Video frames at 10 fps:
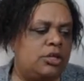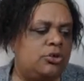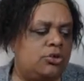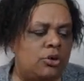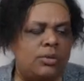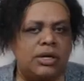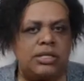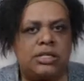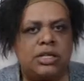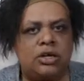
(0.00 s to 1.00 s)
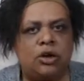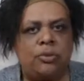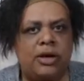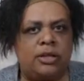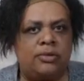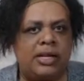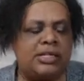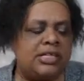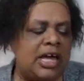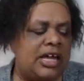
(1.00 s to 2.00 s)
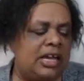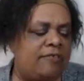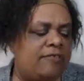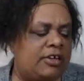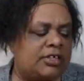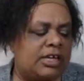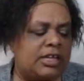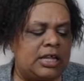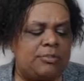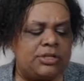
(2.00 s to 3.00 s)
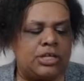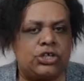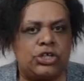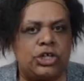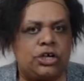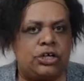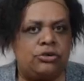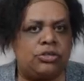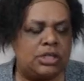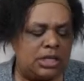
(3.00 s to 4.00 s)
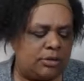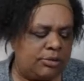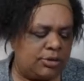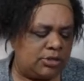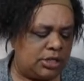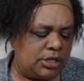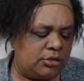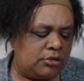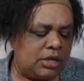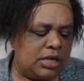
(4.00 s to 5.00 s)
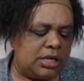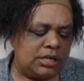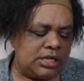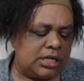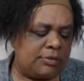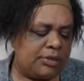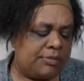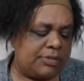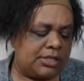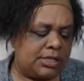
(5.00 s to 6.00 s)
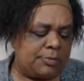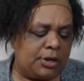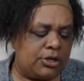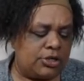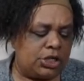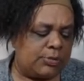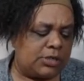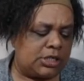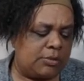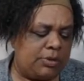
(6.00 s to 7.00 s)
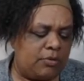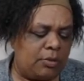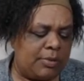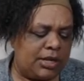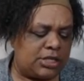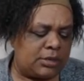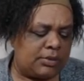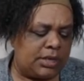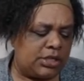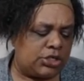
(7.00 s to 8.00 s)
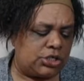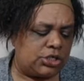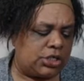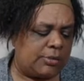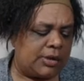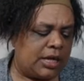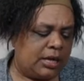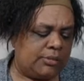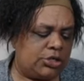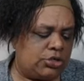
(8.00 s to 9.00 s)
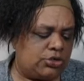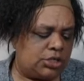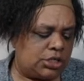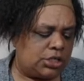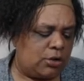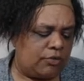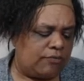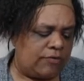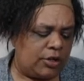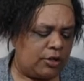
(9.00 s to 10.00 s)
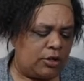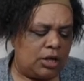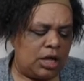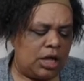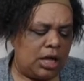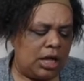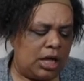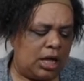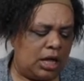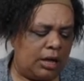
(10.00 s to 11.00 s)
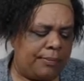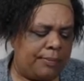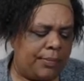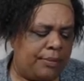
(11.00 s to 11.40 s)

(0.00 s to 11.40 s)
You don't want to see it go by the wayside. It feels like they potentially are using and abusing you. This could be a business partnership. This could be a romantic relationship, but you just don't feel, uh,